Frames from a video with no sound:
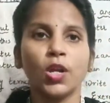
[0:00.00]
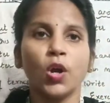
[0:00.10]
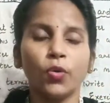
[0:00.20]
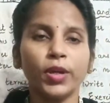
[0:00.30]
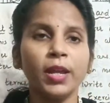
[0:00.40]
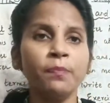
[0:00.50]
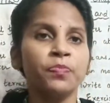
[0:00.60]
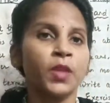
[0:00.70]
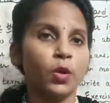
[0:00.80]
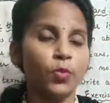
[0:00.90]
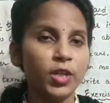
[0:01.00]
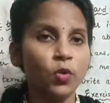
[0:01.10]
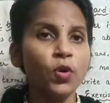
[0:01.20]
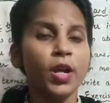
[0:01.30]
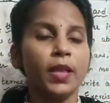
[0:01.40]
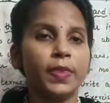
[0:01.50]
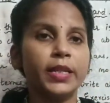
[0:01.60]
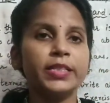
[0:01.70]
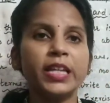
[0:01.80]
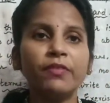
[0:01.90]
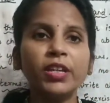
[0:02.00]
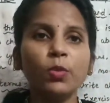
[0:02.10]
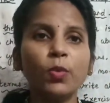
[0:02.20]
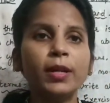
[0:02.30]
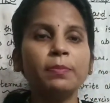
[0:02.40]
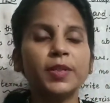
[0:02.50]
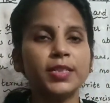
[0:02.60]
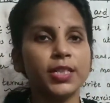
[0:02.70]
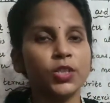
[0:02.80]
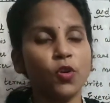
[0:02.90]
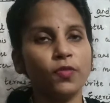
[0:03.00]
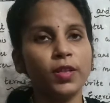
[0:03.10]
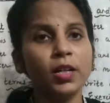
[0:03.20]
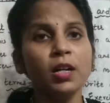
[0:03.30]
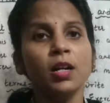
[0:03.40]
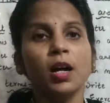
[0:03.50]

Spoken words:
Okay, we know that 71% of the